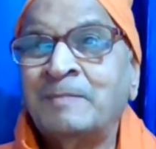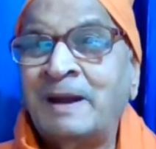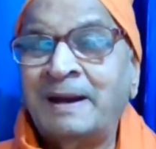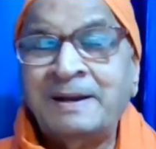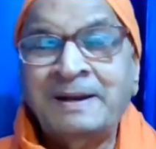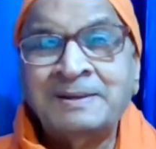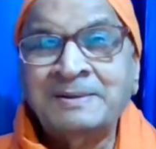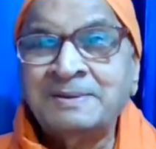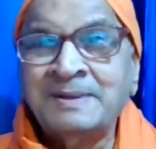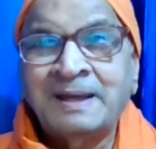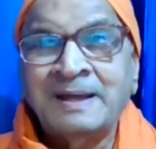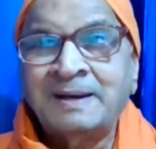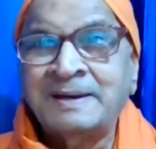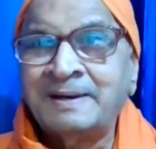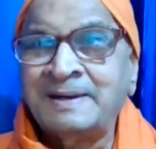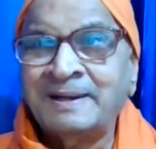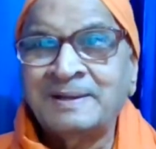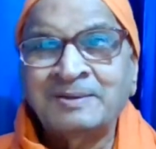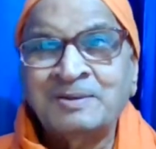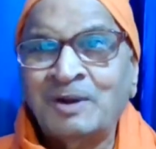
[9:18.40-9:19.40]
Mind is
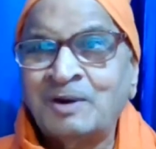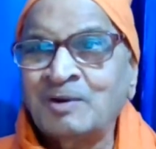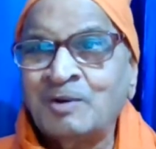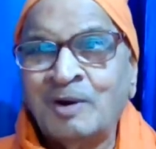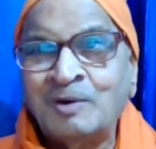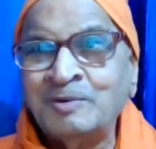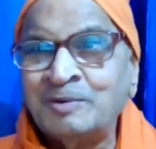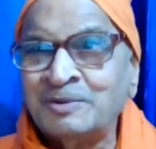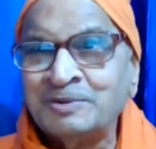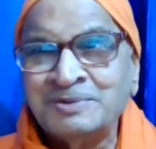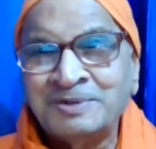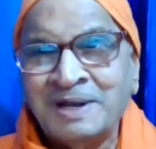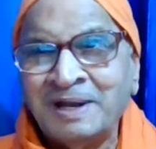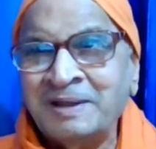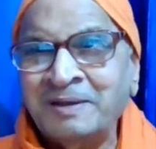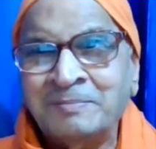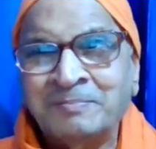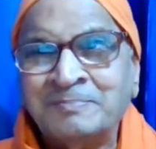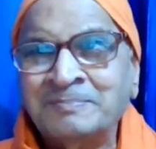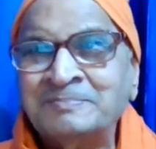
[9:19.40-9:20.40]
there, it has not gone to
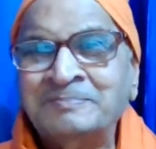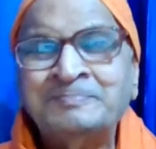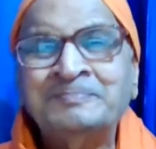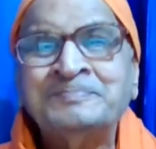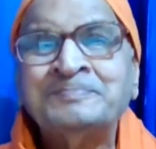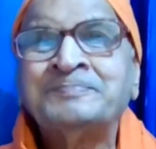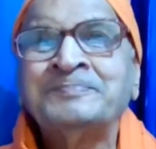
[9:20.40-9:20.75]
sleep.